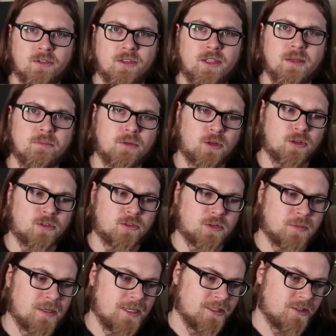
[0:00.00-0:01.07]
for the impulse
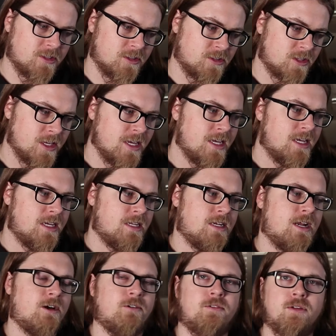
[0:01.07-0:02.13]
responses.
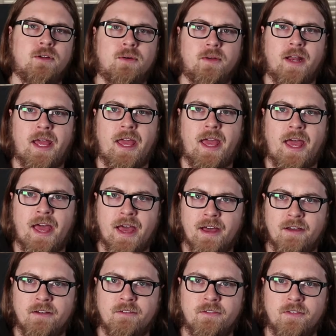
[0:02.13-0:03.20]
Now if you don't
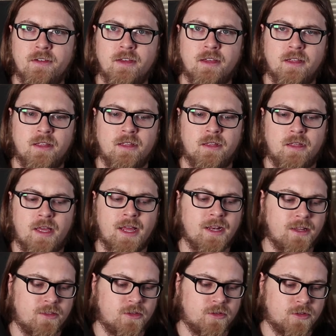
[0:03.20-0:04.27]
have
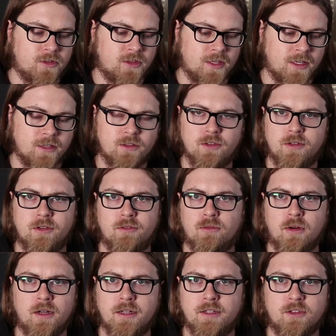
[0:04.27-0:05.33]
any of those things, you can
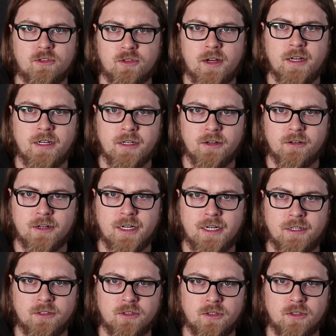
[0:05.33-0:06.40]
run it straight into your
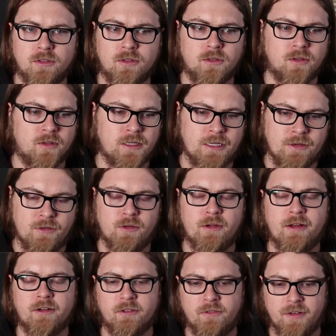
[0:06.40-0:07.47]
console or your
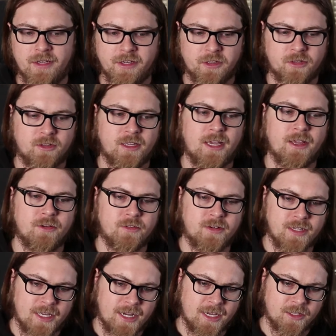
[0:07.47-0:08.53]
interface to get your
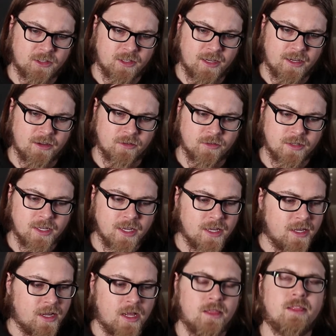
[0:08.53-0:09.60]
DI sound,
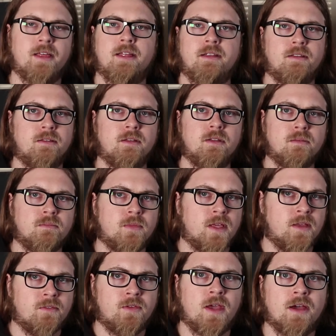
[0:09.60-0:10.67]
and then
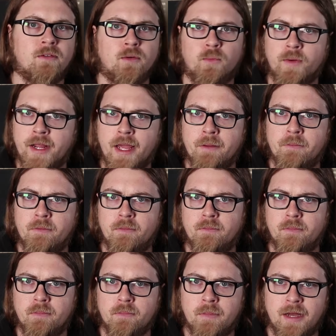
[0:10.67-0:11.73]
if you have a reamp
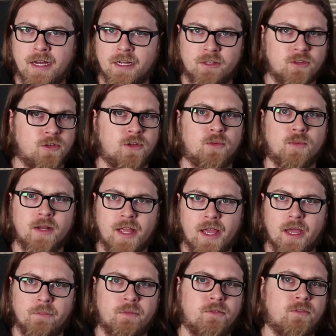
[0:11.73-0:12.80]
box, you can
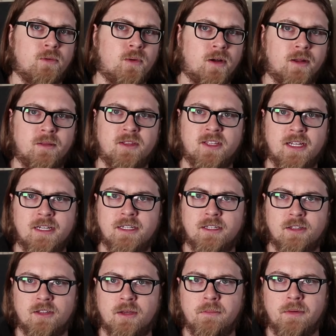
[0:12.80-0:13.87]
reamp. If you want to send it
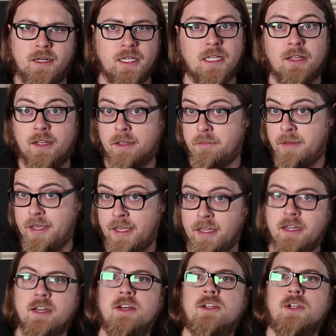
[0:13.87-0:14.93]
to somebody like
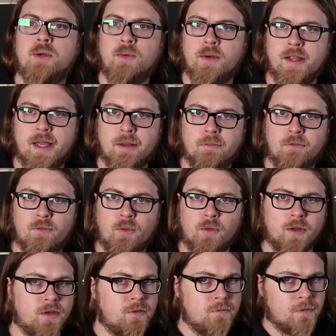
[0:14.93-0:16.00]
me to reamp
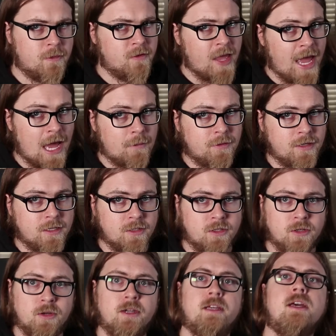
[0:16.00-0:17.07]
for you, happy to
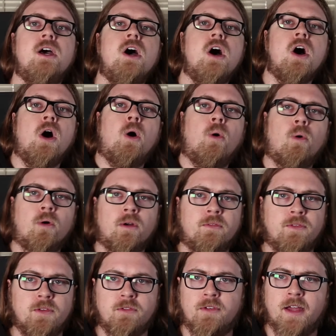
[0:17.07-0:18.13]
do it. Or
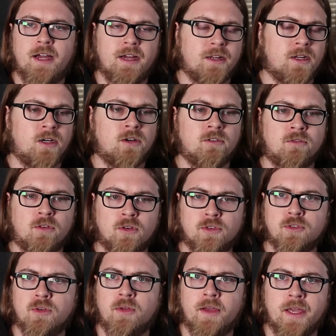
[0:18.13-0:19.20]
if you've got a
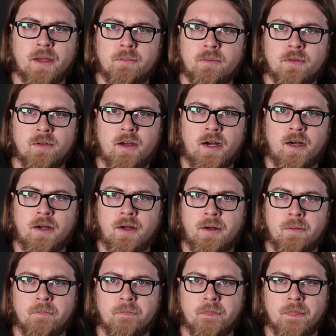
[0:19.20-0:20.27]
virtual amp
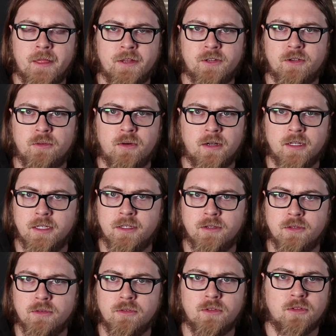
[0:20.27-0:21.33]
that you want to
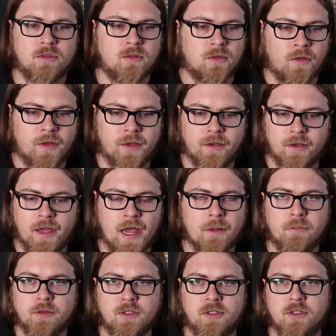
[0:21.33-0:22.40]
use, like an
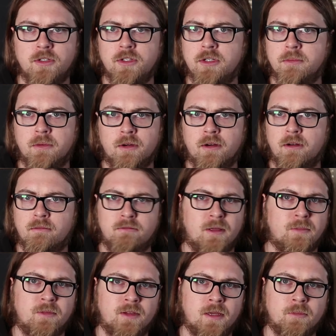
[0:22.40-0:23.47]
Amplitube or
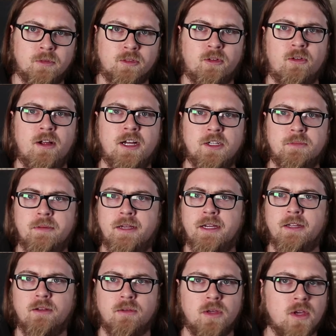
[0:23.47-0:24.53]
something that comes with
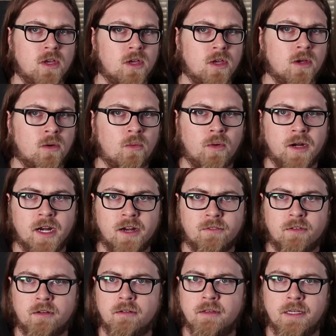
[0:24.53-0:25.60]
GarageBand,
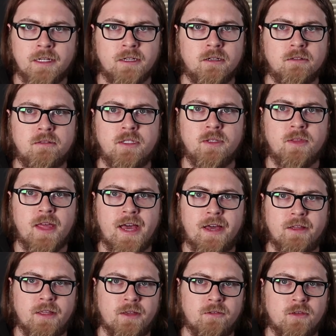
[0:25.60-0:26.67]
whatever, do
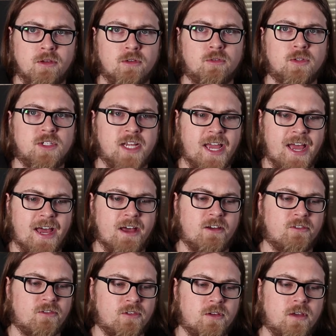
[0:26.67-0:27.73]
that. Use what you
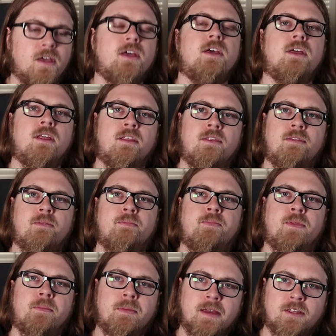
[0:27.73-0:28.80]
have.
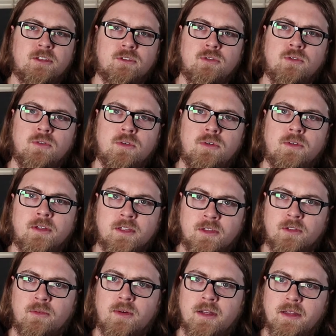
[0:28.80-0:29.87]
The best tool is
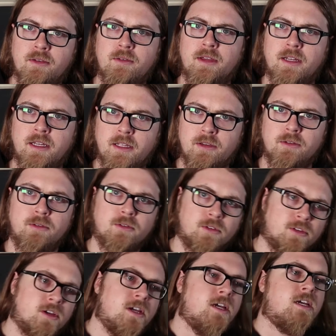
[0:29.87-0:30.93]
the one you can use,